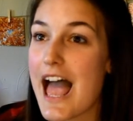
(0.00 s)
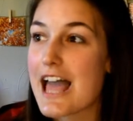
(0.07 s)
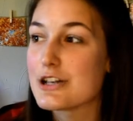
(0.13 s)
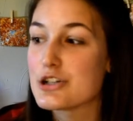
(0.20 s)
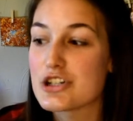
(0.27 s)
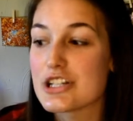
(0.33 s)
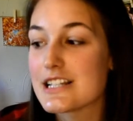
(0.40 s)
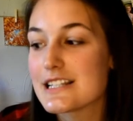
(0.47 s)

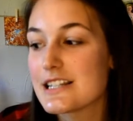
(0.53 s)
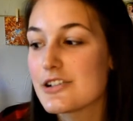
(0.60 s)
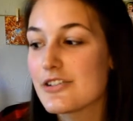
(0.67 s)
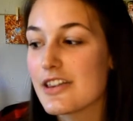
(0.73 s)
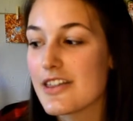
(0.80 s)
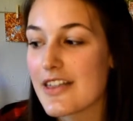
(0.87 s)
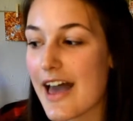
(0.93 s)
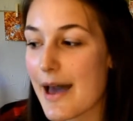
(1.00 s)
And she's
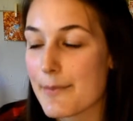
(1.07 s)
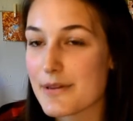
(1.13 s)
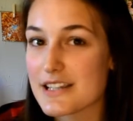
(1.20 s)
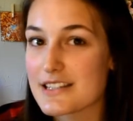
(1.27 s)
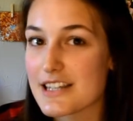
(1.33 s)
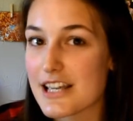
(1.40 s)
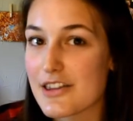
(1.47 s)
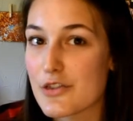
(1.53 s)
literally the
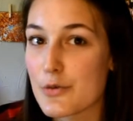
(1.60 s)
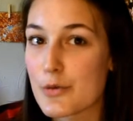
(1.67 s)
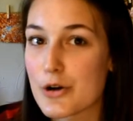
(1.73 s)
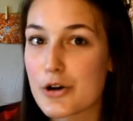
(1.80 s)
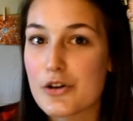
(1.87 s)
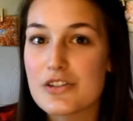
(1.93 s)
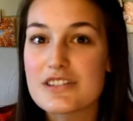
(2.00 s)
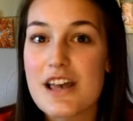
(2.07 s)
happiest thing in the
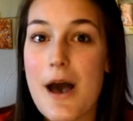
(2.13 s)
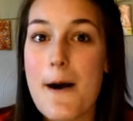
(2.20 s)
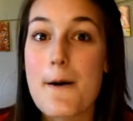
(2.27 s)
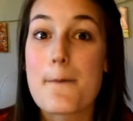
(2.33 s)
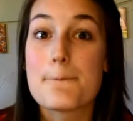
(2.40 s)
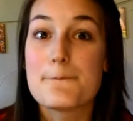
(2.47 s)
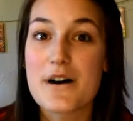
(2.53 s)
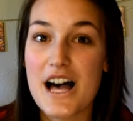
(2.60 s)
world.
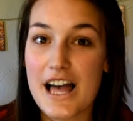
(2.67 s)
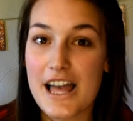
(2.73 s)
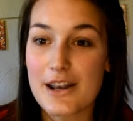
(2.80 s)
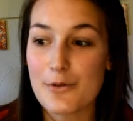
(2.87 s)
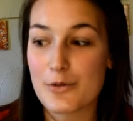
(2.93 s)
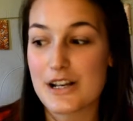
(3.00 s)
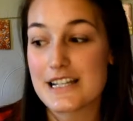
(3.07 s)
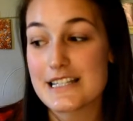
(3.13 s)

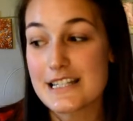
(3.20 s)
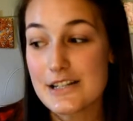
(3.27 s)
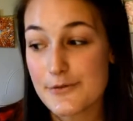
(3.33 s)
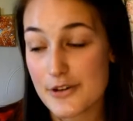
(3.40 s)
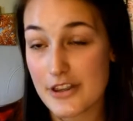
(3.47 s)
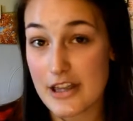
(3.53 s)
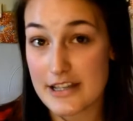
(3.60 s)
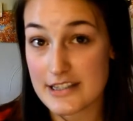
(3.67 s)
But what I
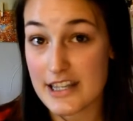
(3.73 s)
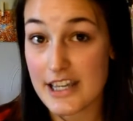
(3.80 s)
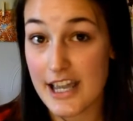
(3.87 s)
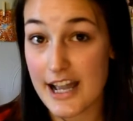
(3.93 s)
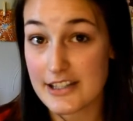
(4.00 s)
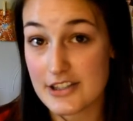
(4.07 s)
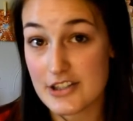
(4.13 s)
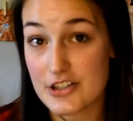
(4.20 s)
didn't realize that
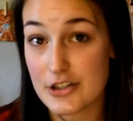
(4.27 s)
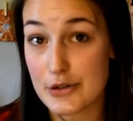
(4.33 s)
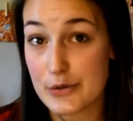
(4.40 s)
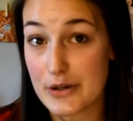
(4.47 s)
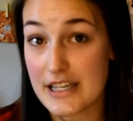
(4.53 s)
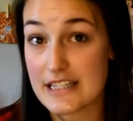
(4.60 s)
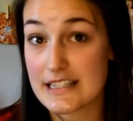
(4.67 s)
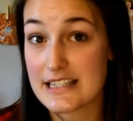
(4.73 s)
cats
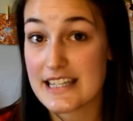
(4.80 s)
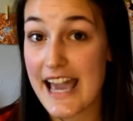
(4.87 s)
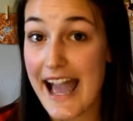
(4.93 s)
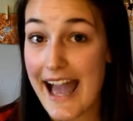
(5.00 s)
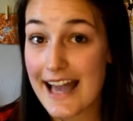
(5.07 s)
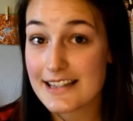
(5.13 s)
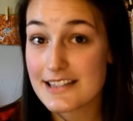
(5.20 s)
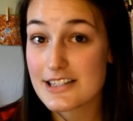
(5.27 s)
do is
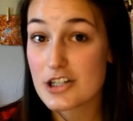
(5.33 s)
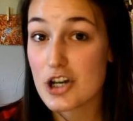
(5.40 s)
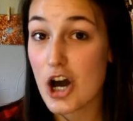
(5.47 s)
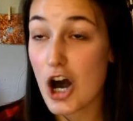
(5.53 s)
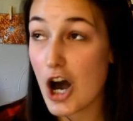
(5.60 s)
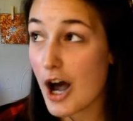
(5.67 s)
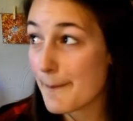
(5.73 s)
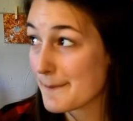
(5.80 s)
cats
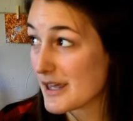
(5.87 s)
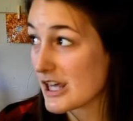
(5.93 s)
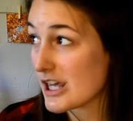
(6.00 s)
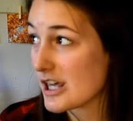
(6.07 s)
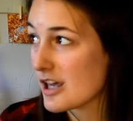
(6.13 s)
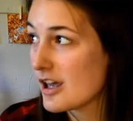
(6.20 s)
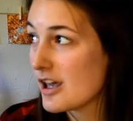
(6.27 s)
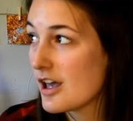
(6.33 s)

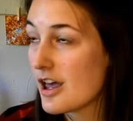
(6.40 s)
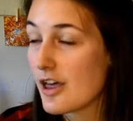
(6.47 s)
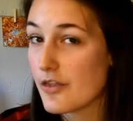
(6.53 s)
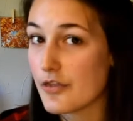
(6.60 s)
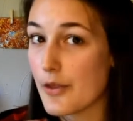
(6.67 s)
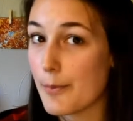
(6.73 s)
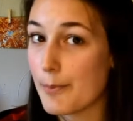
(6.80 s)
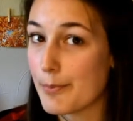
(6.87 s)
copy
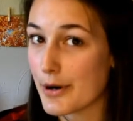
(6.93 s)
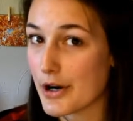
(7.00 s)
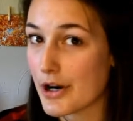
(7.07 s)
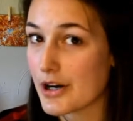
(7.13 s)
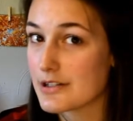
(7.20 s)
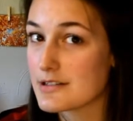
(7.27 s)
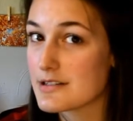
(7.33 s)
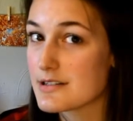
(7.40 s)
the
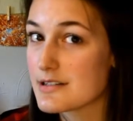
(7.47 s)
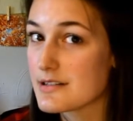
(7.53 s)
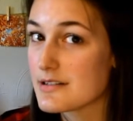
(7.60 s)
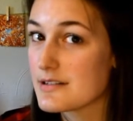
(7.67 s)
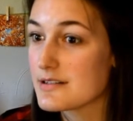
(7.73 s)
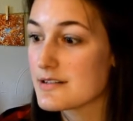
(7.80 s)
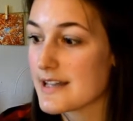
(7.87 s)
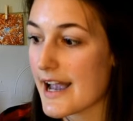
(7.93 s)
birds'
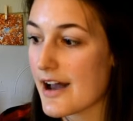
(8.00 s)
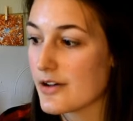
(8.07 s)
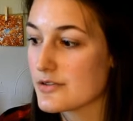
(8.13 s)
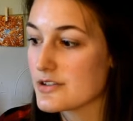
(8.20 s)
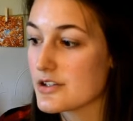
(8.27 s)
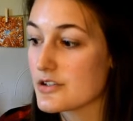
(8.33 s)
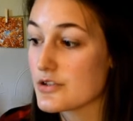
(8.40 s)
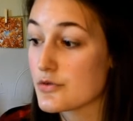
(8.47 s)

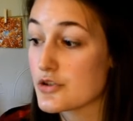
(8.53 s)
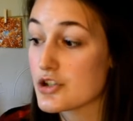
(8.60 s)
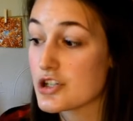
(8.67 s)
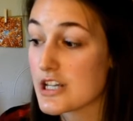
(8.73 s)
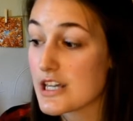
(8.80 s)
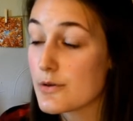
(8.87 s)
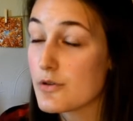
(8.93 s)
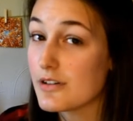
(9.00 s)
sounds. So
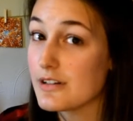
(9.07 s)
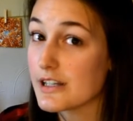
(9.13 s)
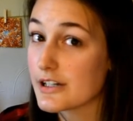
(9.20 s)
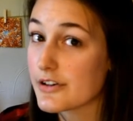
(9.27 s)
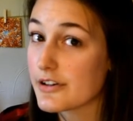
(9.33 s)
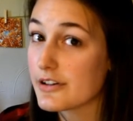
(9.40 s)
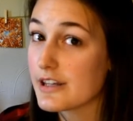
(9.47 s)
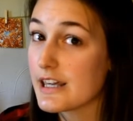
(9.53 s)
she will
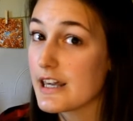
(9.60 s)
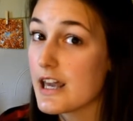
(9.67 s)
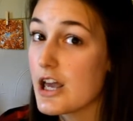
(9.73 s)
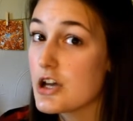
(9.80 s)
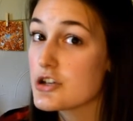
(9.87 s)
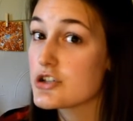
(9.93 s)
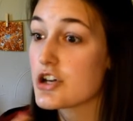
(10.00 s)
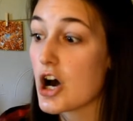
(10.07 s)
literally
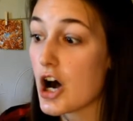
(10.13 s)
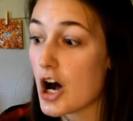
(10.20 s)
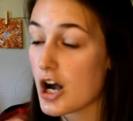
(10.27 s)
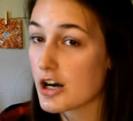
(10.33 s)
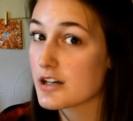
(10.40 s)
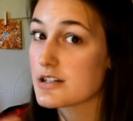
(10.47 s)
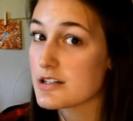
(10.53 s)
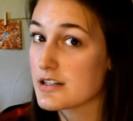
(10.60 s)

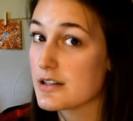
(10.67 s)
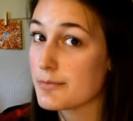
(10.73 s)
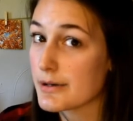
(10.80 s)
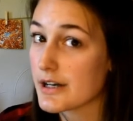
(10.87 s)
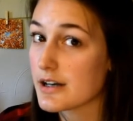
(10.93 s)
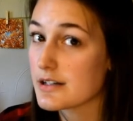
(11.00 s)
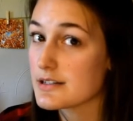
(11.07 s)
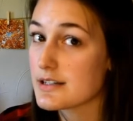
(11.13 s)
talk to the
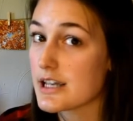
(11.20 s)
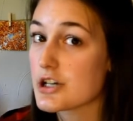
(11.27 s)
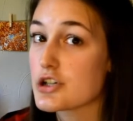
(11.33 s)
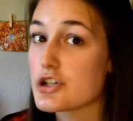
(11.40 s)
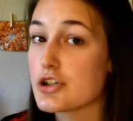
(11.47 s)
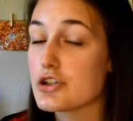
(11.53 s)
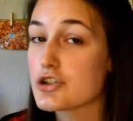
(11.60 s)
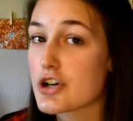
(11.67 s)
birds. Like,
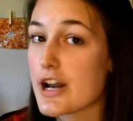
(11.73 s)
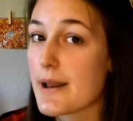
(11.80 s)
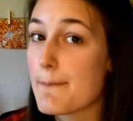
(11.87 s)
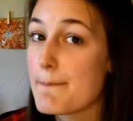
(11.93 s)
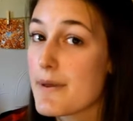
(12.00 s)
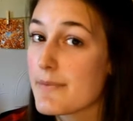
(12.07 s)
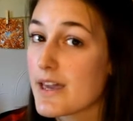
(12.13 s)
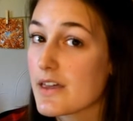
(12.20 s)
she'll try to
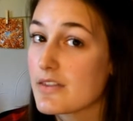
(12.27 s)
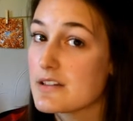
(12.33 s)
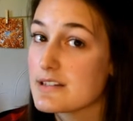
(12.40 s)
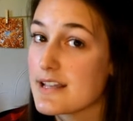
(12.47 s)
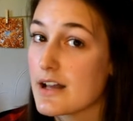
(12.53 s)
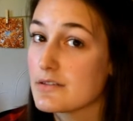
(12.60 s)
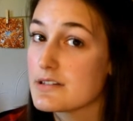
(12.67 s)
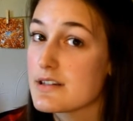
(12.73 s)
mimic the
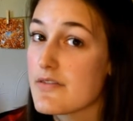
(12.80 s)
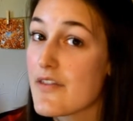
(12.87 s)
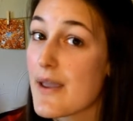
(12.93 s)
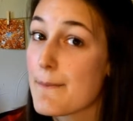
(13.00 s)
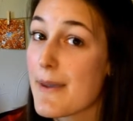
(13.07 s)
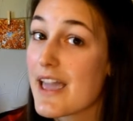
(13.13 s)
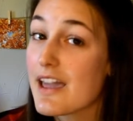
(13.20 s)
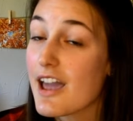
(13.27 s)
sounds that
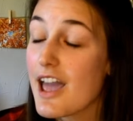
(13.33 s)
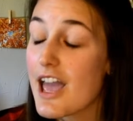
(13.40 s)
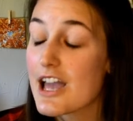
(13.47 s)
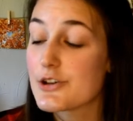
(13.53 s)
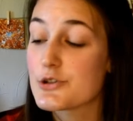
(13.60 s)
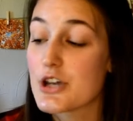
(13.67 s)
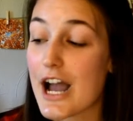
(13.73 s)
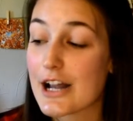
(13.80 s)
they make.
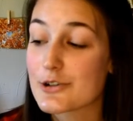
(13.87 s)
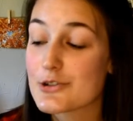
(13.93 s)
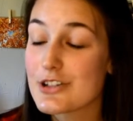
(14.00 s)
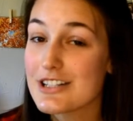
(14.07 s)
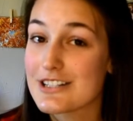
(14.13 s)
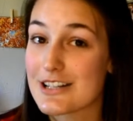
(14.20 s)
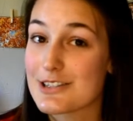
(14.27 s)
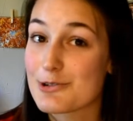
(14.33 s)
She
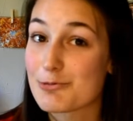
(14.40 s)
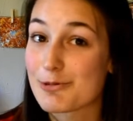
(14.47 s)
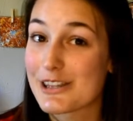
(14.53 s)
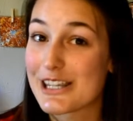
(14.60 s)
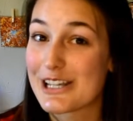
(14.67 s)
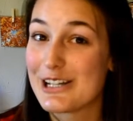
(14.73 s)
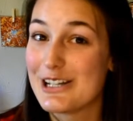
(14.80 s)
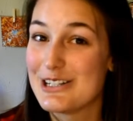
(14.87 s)
actually does a
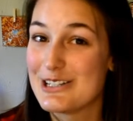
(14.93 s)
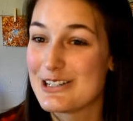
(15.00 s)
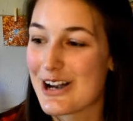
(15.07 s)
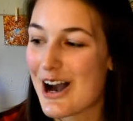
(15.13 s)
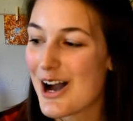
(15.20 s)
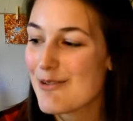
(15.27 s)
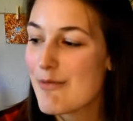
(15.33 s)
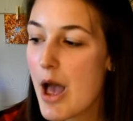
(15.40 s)
really good
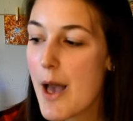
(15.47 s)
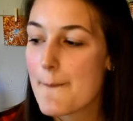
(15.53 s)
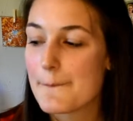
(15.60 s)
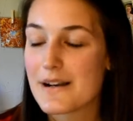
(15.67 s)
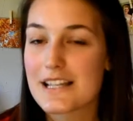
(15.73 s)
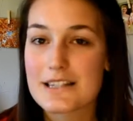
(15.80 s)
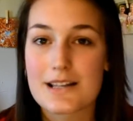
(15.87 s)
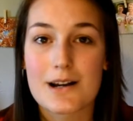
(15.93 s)
job,
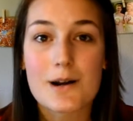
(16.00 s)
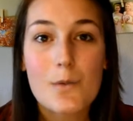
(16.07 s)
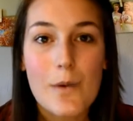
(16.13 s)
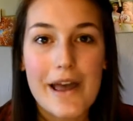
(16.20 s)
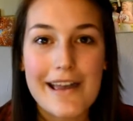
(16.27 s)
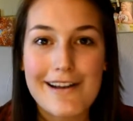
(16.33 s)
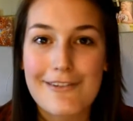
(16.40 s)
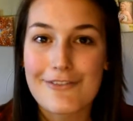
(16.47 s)
but it's her
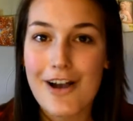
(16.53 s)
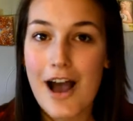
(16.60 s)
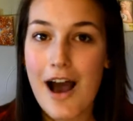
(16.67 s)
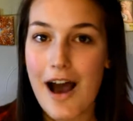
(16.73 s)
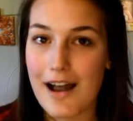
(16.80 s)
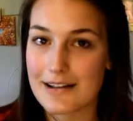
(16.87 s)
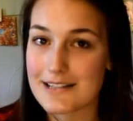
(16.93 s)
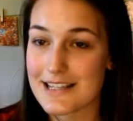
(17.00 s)
way of
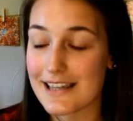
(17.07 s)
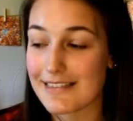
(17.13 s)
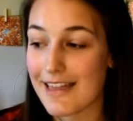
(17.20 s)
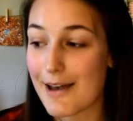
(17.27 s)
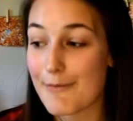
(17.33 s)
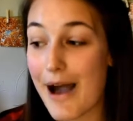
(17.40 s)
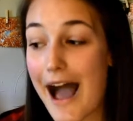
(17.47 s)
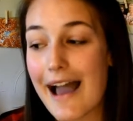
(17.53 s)
hunting
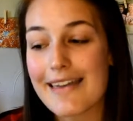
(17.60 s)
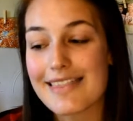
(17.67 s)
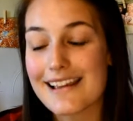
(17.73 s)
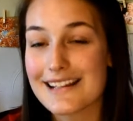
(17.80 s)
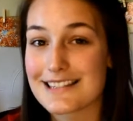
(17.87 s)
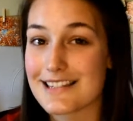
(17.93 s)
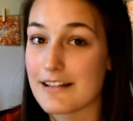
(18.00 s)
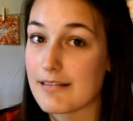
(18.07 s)
them. I
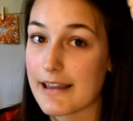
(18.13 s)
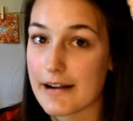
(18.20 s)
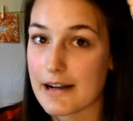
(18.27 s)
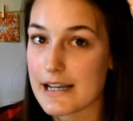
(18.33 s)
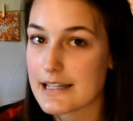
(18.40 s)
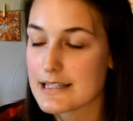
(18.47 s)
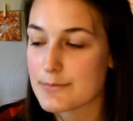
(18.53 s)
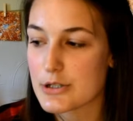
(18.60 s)
think it's
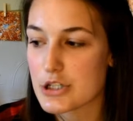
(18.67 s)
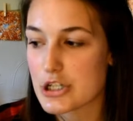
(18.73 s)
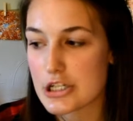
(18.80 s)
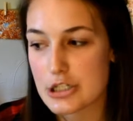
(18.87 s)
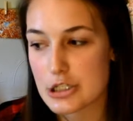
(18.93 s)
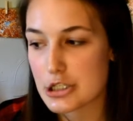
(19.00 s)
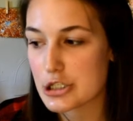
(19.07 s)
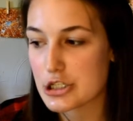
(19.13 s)
hilarious, but
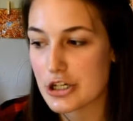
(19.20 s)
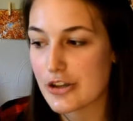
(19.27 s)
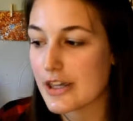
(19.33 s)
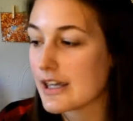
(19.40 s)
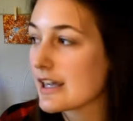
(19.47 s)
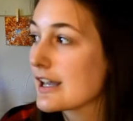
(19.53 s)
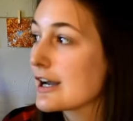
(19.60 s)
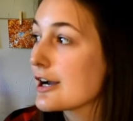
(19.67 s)
she's just
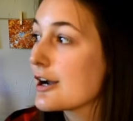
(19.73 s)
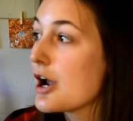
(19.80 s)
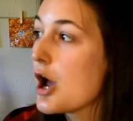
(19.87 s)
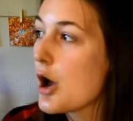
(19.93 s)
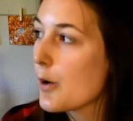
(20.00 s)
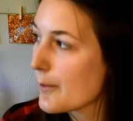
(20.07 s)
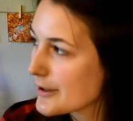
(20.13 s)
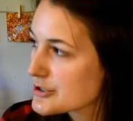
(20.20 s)
chilling here,
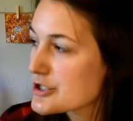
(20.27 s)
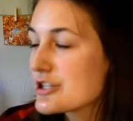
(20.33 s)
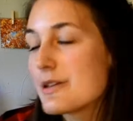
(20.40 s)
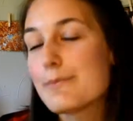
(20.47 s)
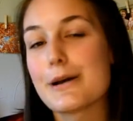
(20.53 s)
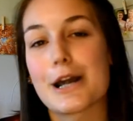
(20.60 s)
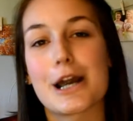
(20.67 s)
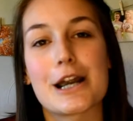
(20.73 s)
watching
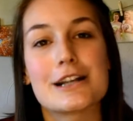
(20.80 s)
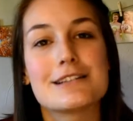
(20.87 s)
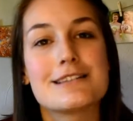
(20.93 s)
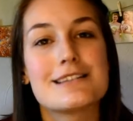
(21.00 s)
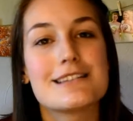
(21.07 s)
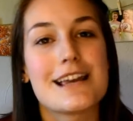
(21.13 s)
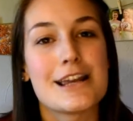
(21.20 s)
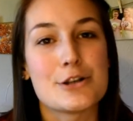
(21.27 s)
the
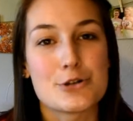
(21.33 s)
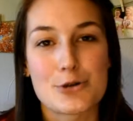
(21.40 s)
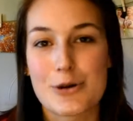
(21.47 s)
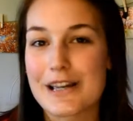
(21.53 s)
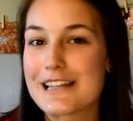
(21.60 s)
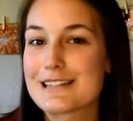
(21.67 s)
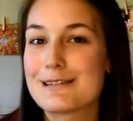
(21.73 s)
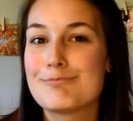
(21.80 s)
birds,
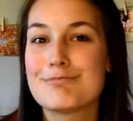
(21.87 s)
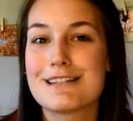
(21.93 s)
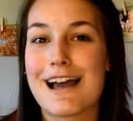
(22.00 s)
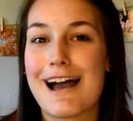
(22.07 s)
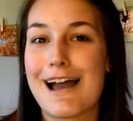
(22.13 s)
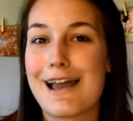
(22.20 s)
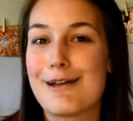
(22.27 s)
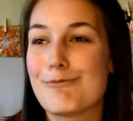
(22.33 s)
enjoying some
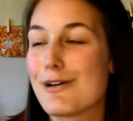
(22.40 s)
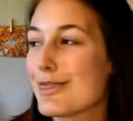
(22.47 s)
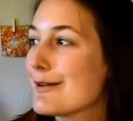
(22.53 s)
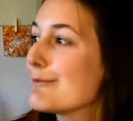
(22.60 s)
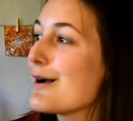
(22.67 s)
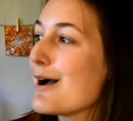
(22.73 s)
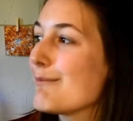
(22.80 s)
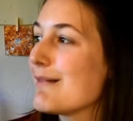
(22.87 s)
time with
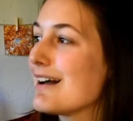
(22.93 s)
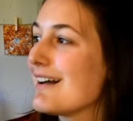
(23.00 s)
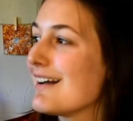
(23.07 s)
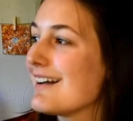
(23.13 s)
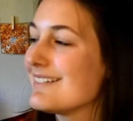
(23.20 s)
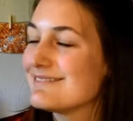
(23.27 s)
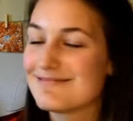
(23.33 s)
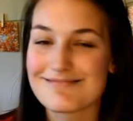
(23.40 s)
her
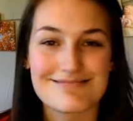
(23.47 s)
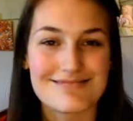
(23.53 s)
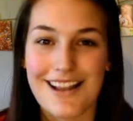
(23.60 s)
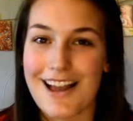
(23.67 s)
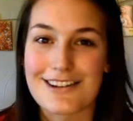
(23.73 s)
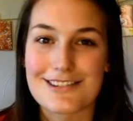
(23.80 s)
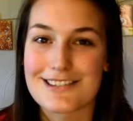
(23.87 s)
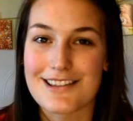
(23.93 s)
mama.
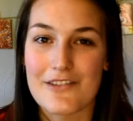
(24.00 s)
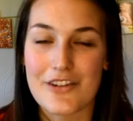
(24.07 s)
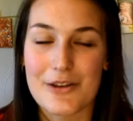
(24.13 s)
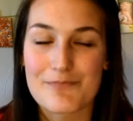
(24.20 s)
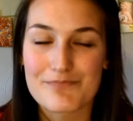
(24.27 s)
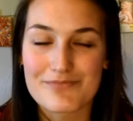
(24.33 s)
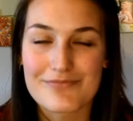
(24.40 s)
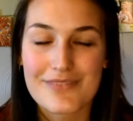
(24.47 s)
I just love
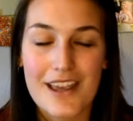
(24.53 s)
it.